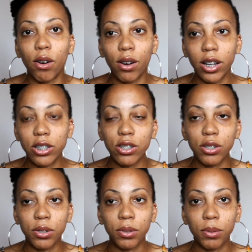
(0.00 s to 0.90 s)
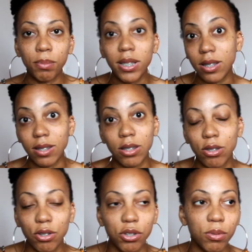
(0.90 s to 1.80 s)
on to business
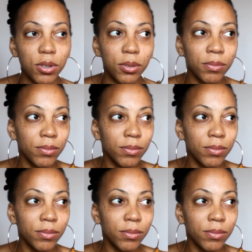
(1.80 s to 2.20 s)
as usual.